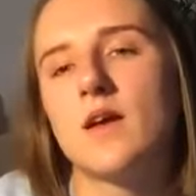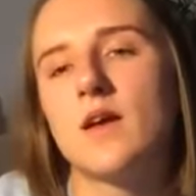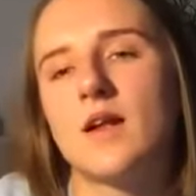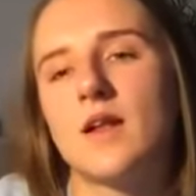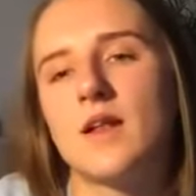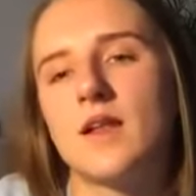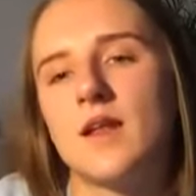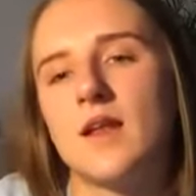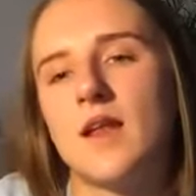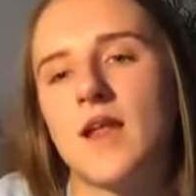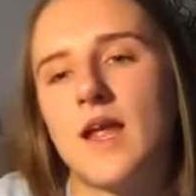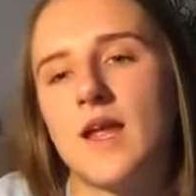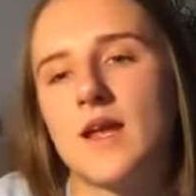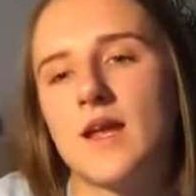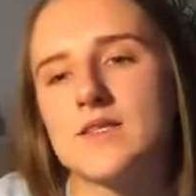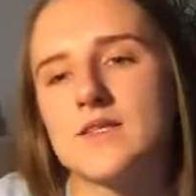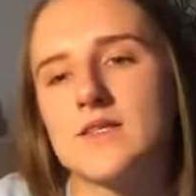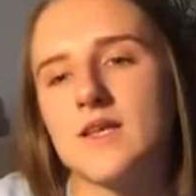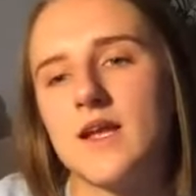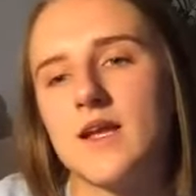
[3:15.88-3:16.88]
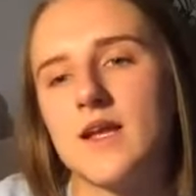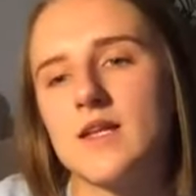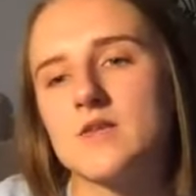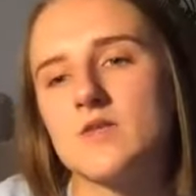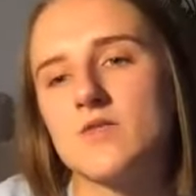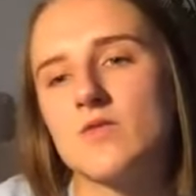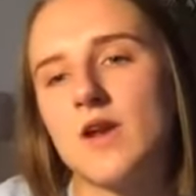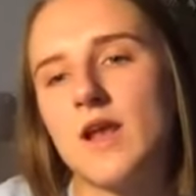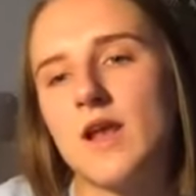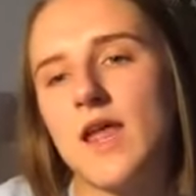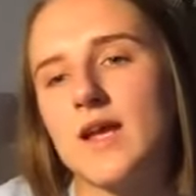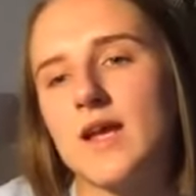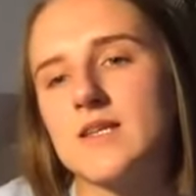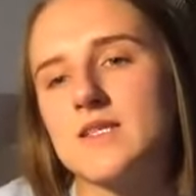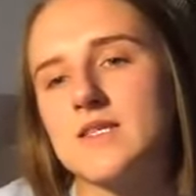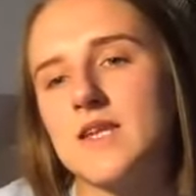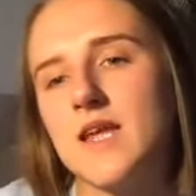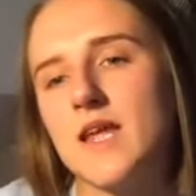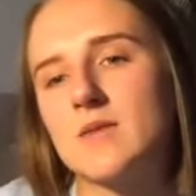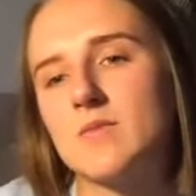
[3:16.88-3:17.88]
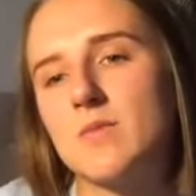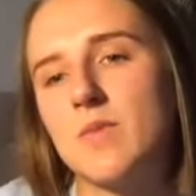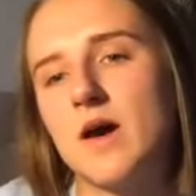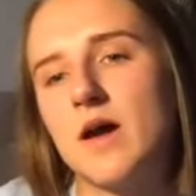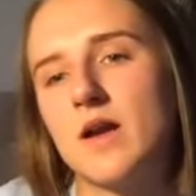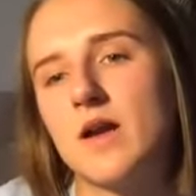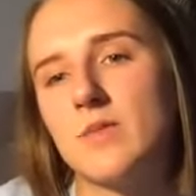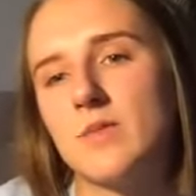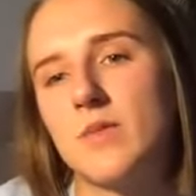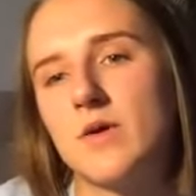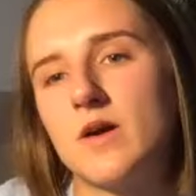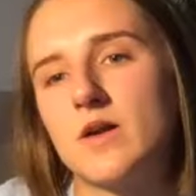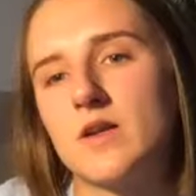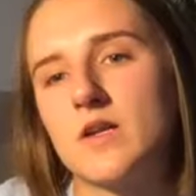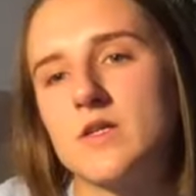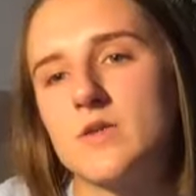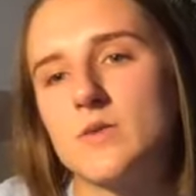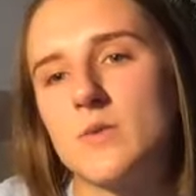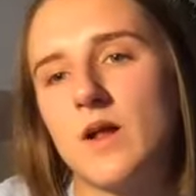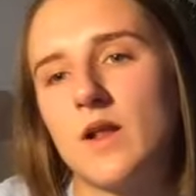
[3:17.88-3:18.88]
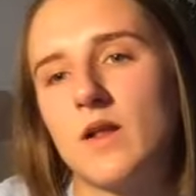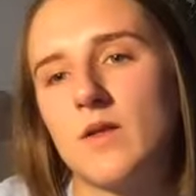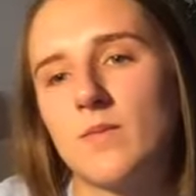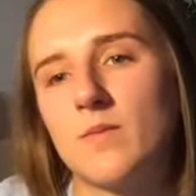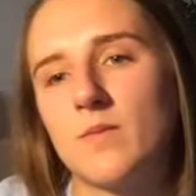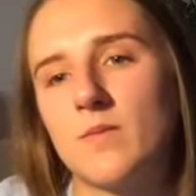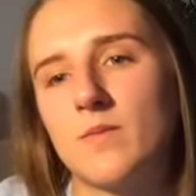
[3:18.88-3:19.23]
And then exhale to relax that body part as well.